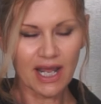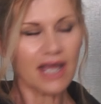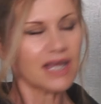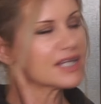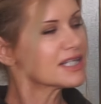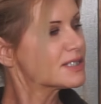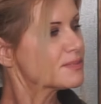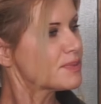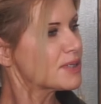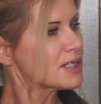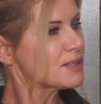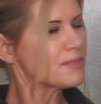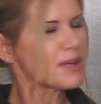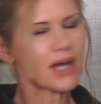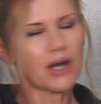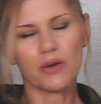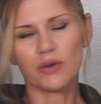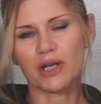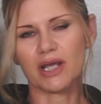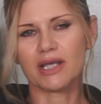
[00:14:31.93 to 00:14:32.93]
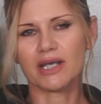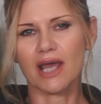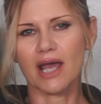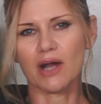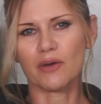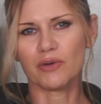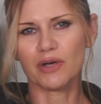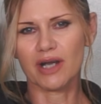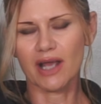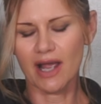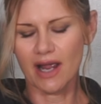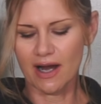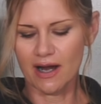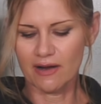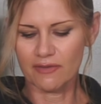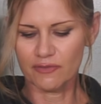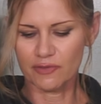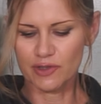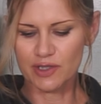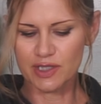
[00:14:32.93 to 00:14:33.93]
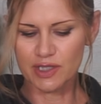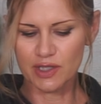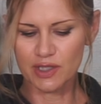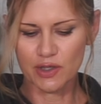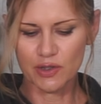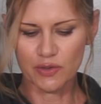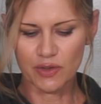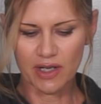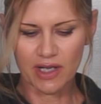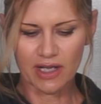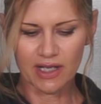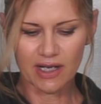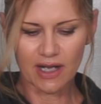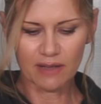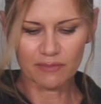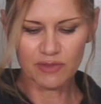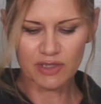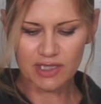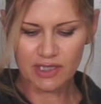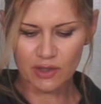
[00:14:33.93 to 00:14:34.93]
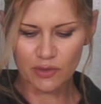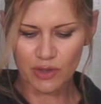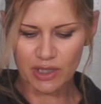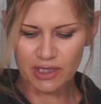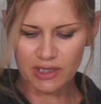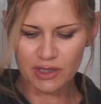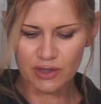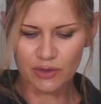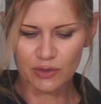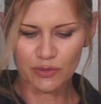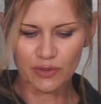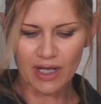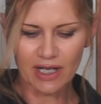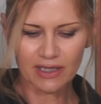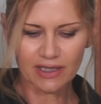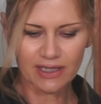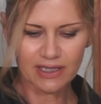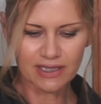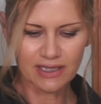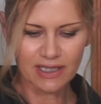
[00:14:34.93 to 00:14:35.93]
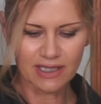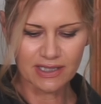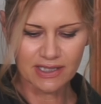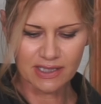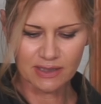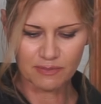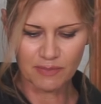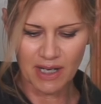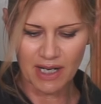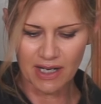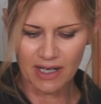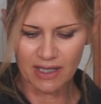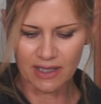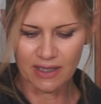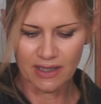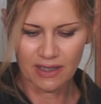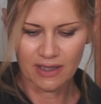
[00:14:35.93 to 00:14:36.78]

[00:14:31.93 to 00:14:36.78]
it's been about an hour and a half or so, and I'm just going to lightly dust my